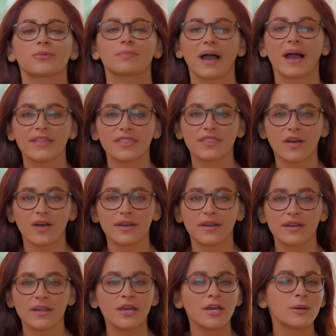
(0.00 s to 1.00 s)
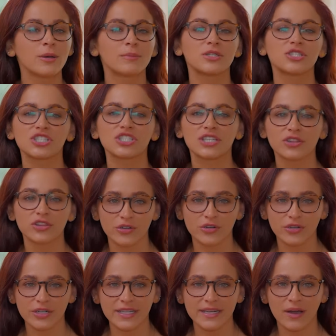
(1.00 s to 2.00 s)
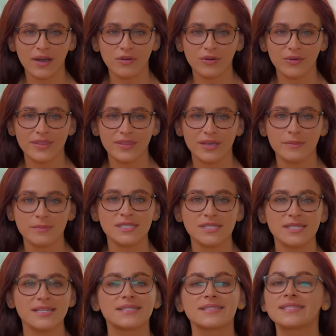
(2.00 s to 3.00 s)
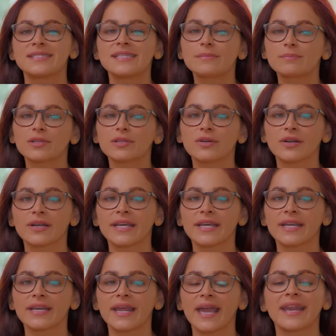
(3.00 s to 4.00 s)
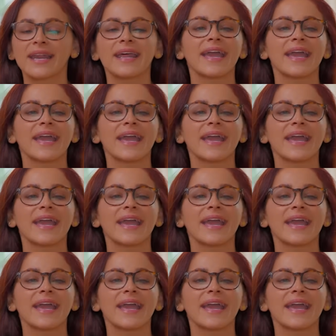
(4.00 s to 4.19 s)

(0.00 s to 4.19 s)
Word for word: Python, machine learning algorithms, deep learning, and